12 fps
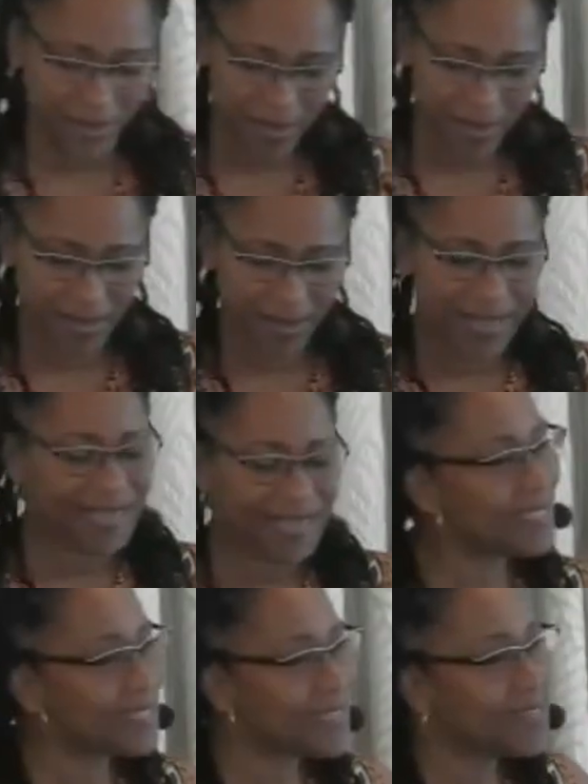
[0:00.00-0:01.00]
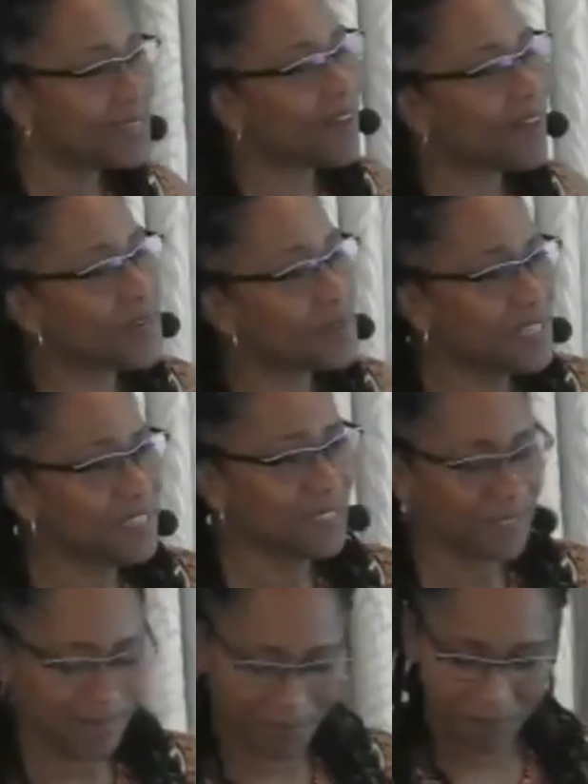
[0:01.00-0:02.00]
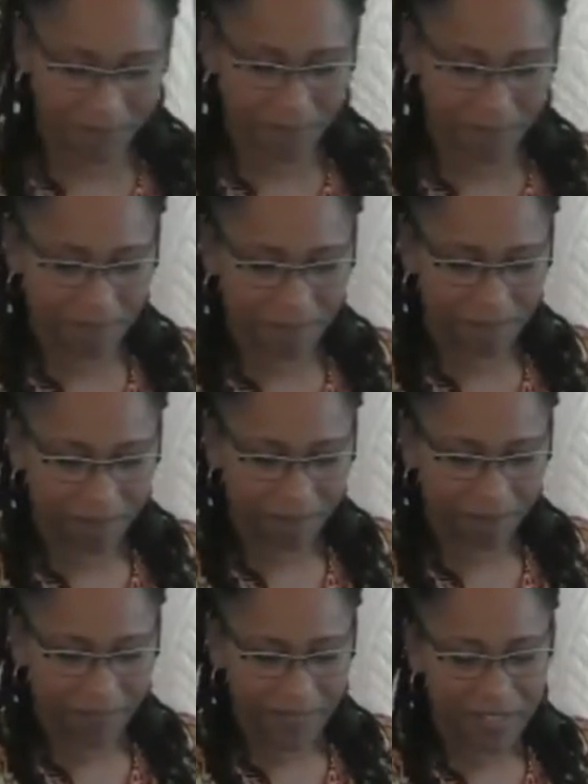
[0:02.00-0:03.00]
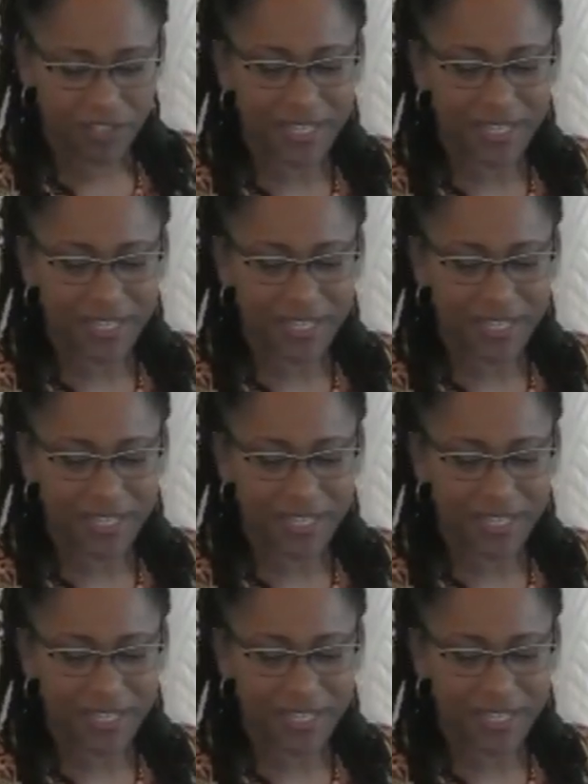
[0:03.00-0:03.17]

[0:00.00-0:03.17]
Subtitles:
is it in alignment? Check